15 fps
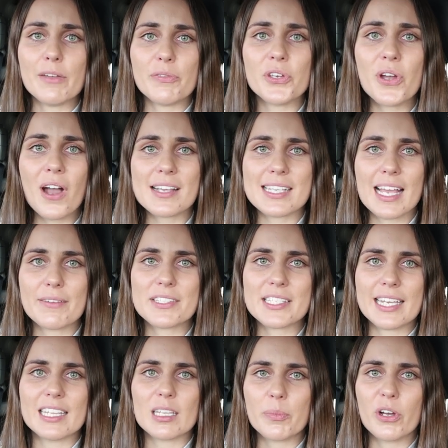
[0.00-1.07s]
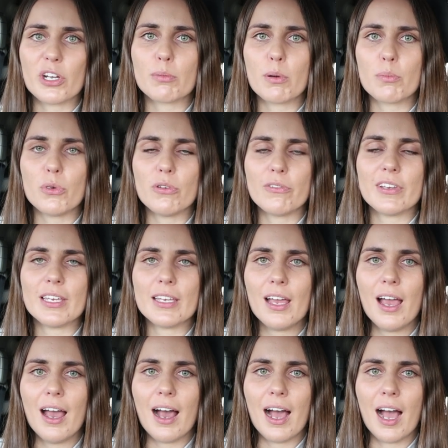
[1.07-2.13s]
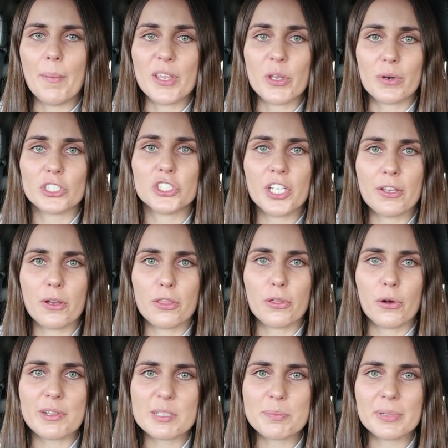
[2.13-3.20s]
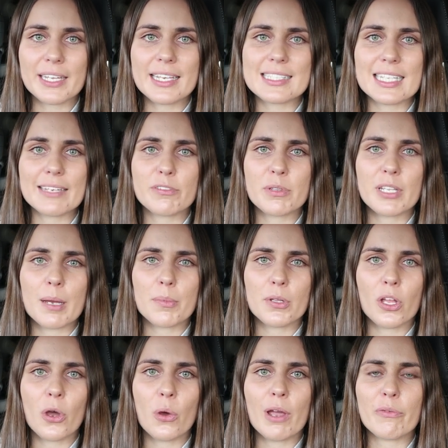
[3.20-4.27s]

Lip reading: If you guys have seen the Pokemon movie and you want to share your thoughts, please leave them down below.